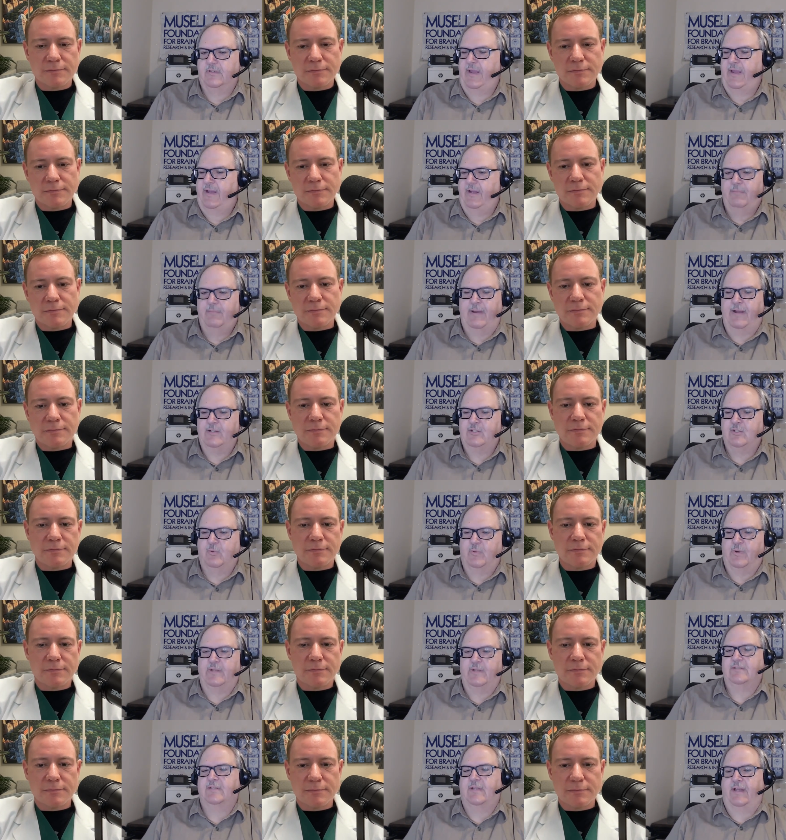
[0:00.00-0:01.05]
Speaker 1: can't imagine what
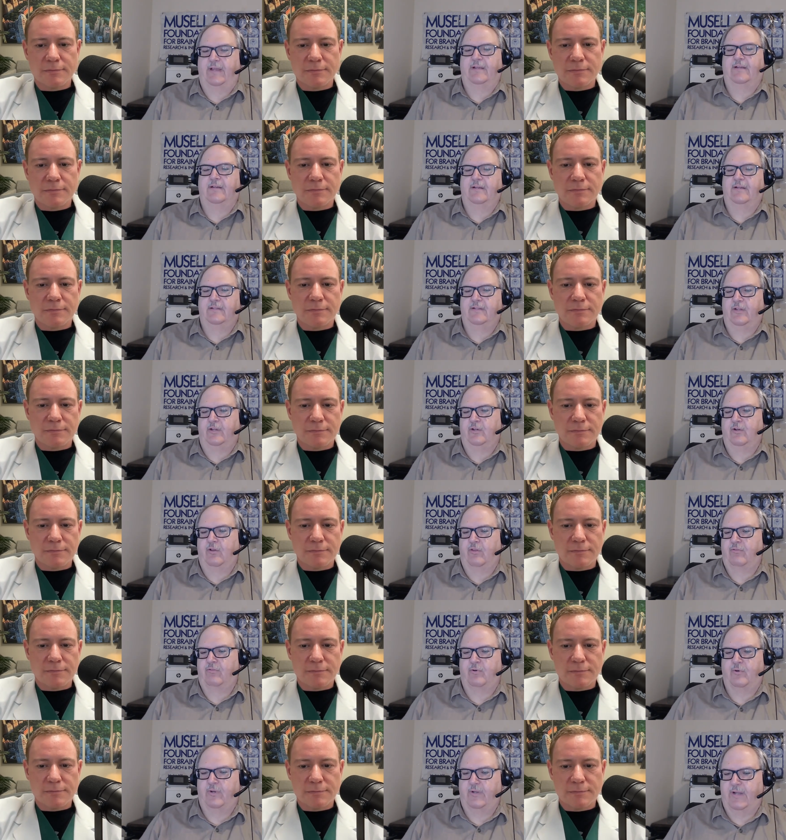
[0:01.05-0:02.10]
it's like until you go
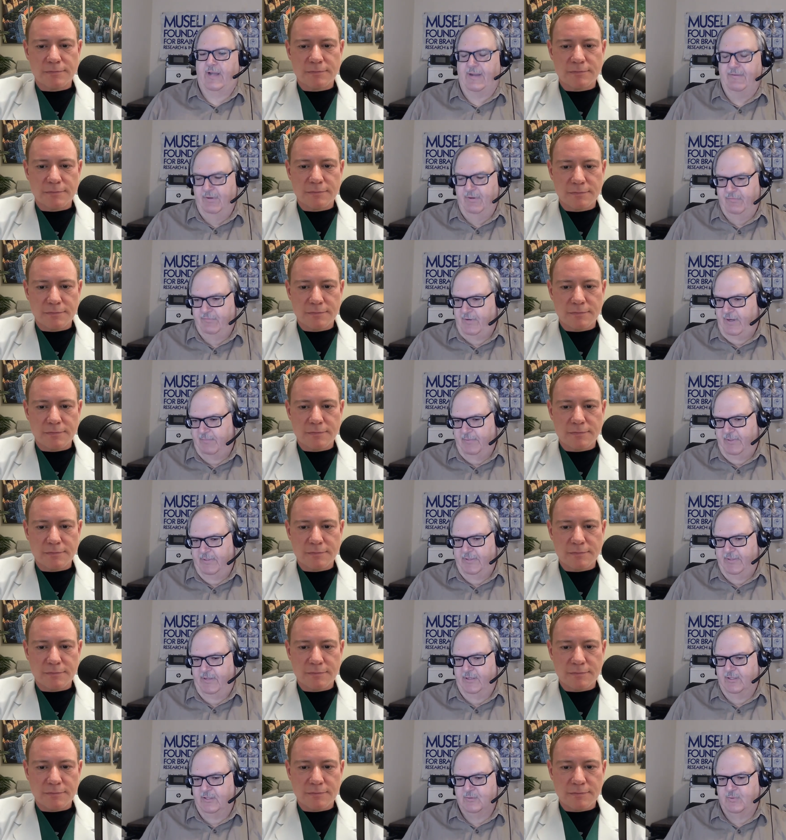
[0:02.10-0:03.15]
through it. Every family
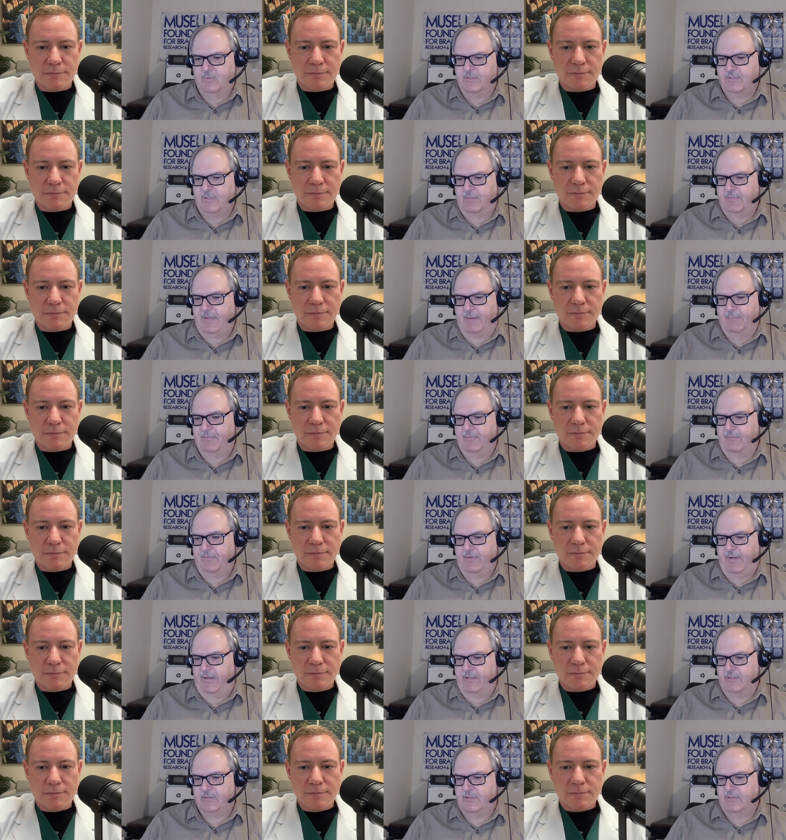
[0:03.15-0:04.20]
deals with some type of
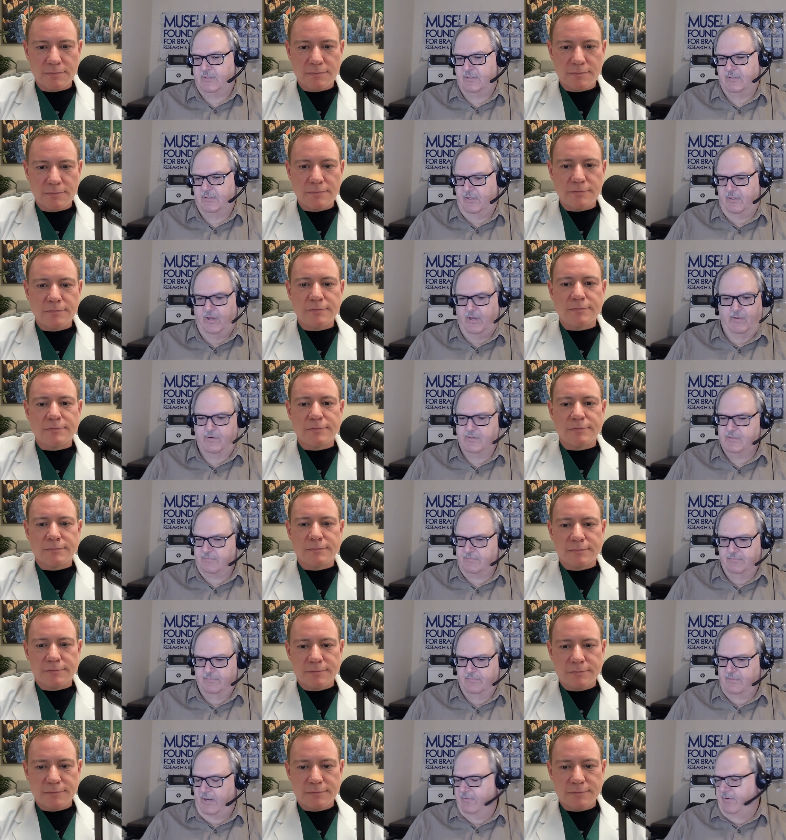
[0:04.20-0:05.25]
cancer. You know, the horrors of
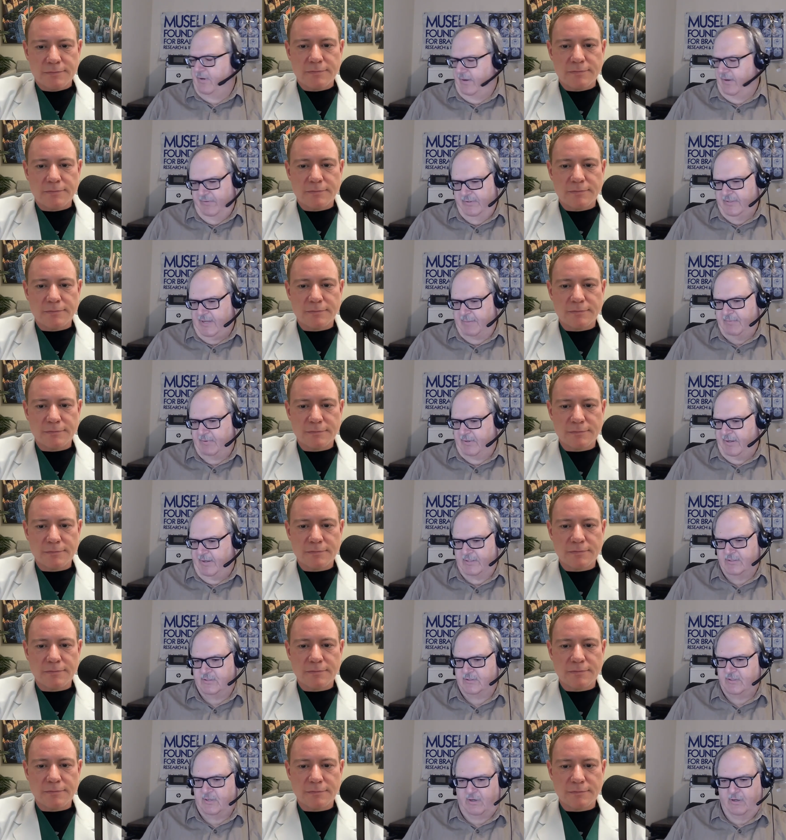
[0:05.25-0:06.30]
every type of
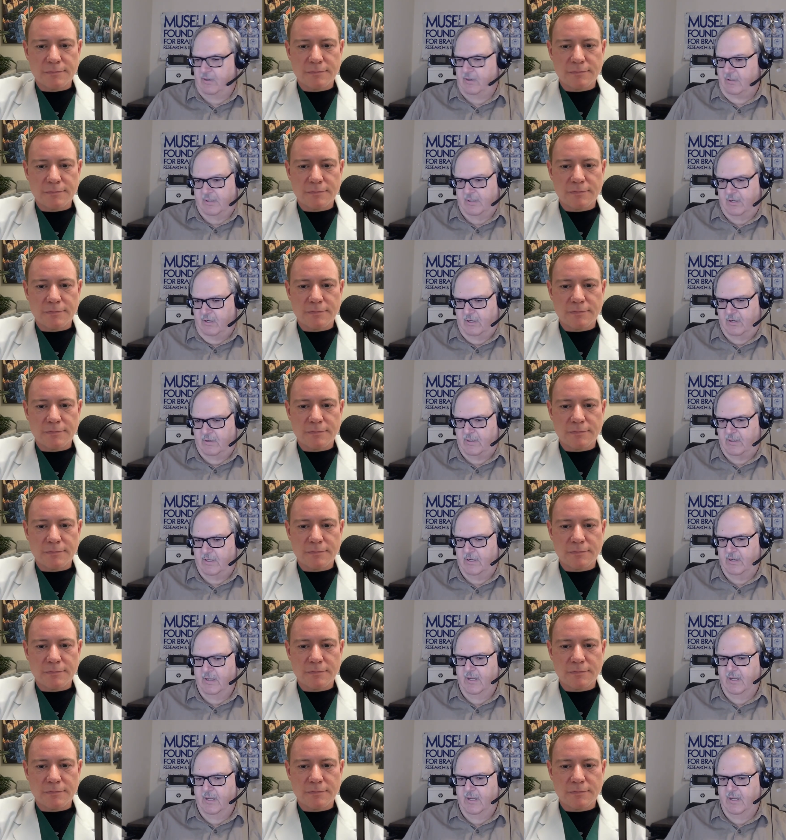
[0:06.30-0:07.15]
cancer is a horror.